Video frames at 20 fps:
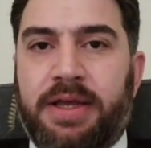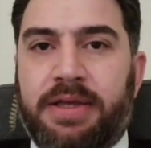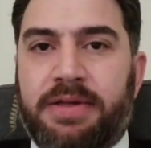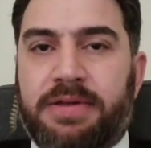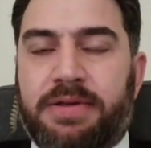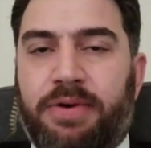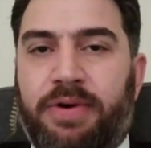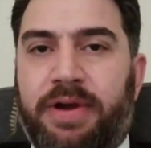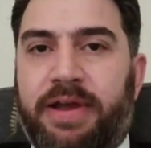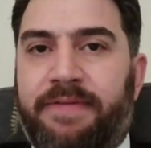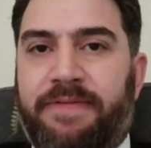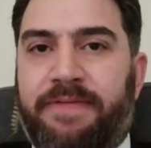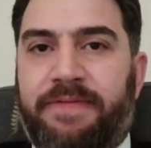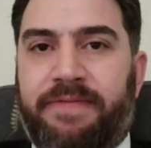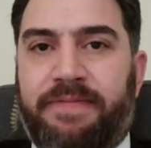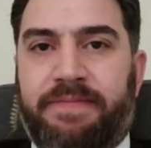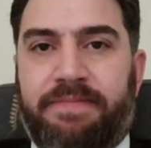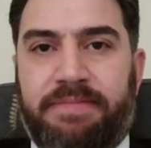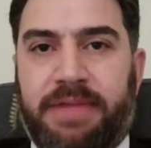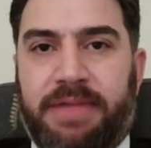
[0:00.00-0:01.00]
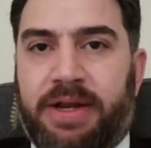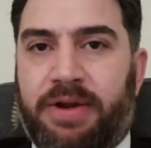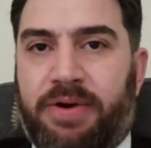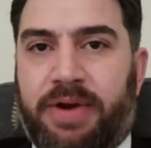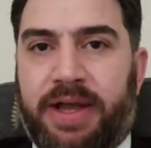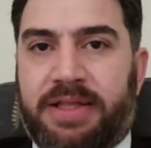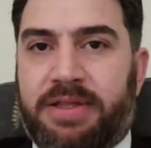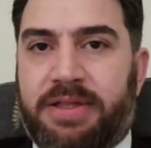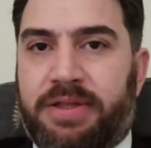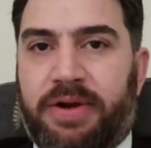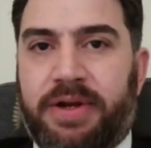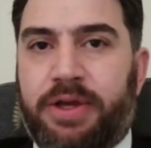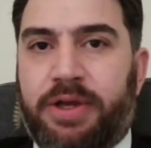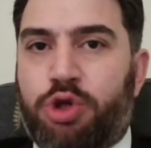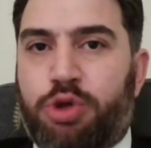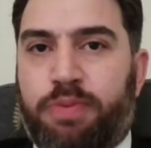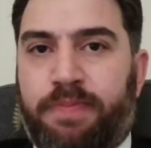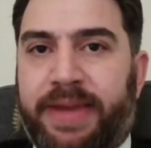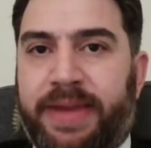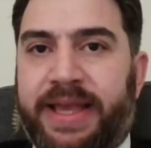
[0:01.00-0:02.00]
So if a
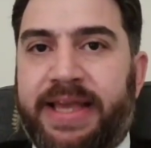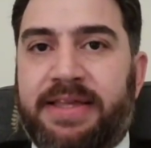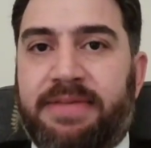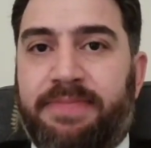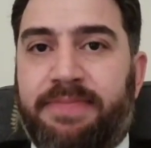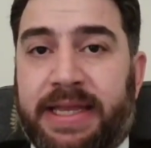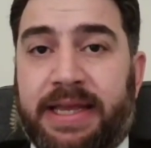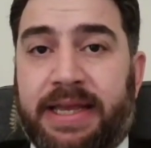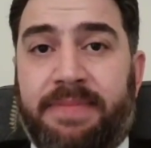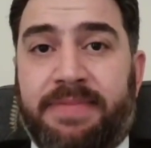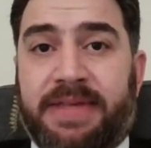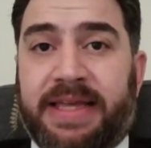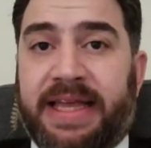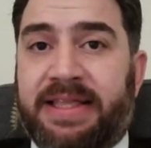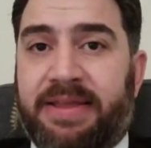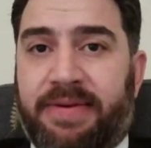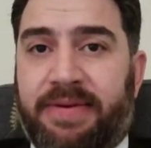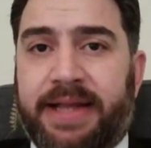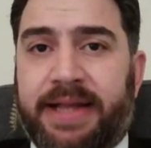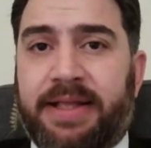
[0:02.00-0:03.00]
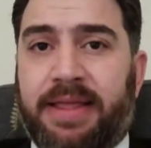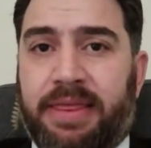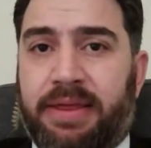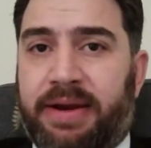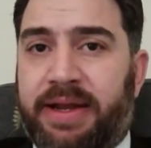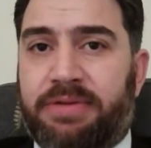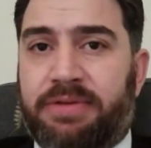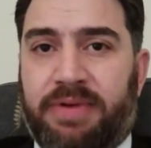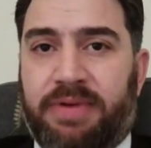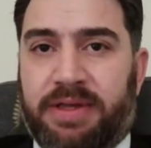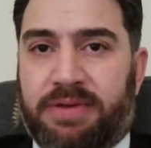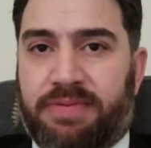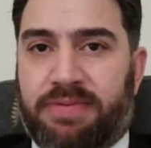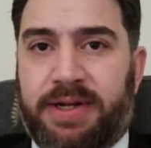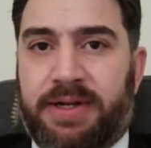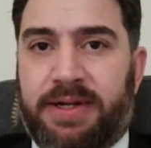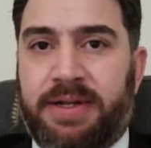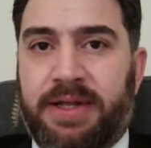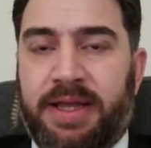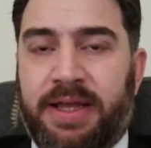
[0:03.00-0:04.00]
Turkish base becomes a direct threat to
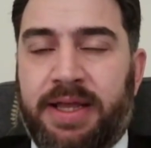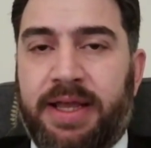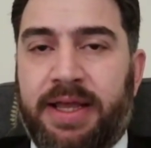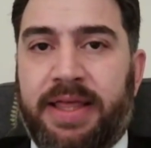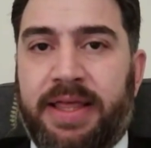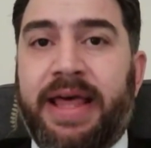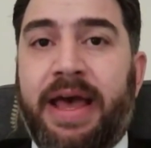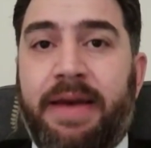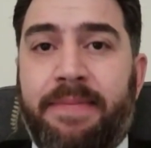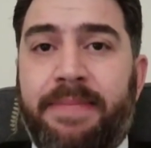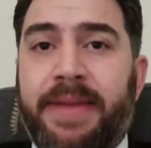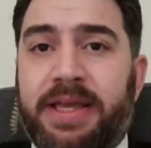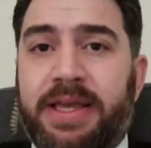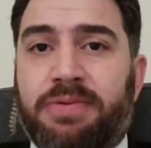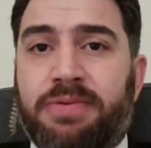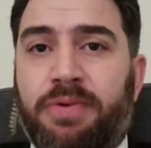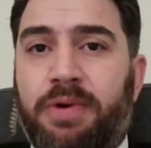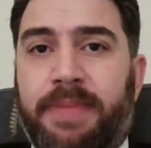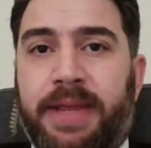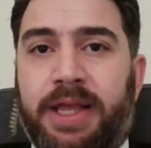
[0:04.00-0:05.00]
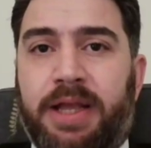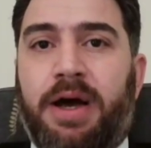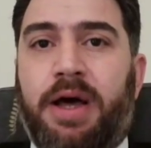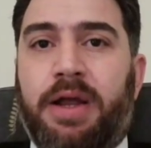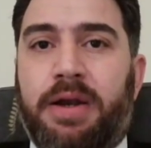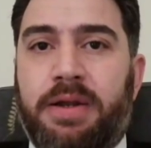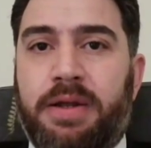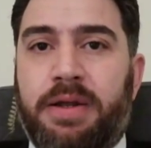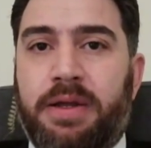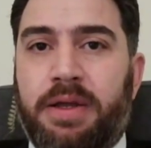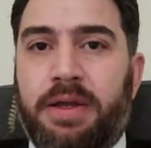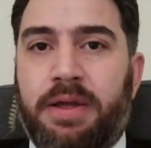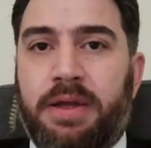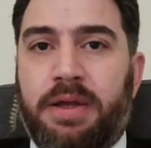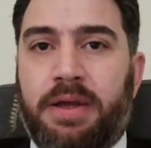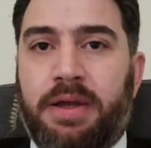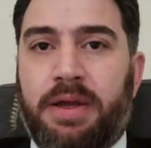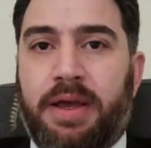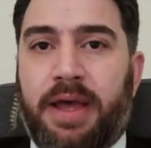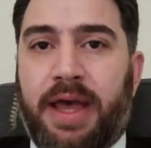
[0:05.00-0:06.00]
Israel, that base will be gone
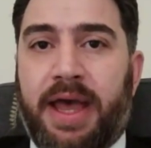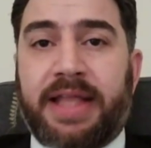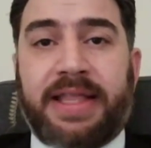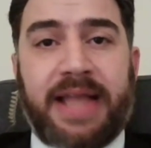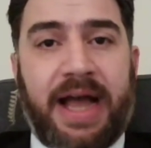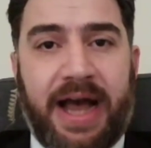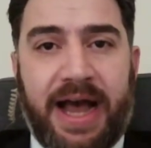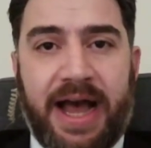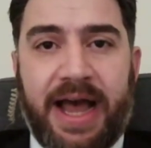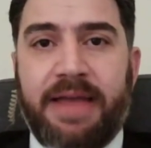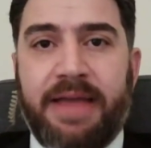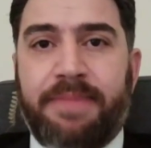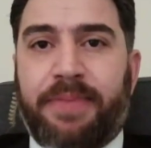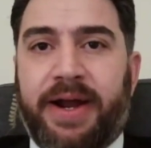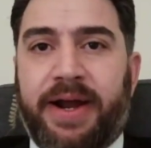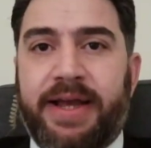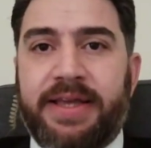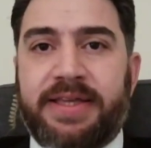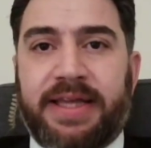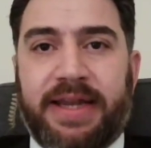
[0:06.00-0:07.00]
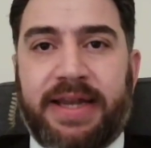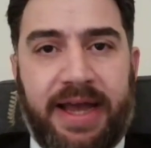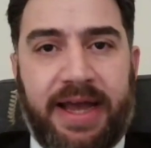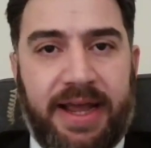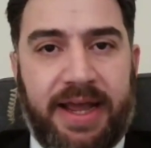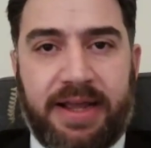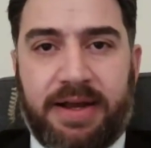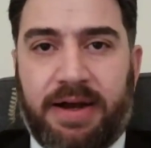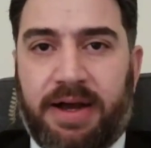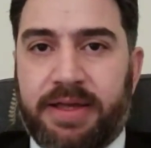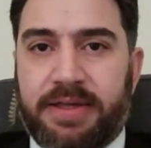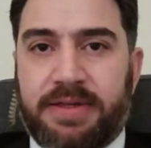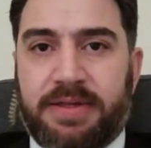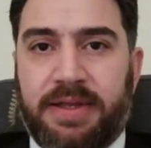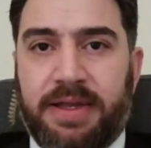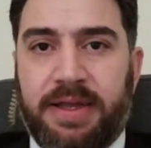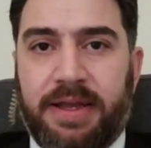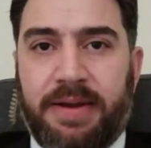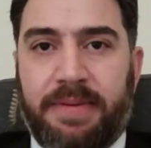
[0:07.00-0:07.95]
at a high price, at a high cost.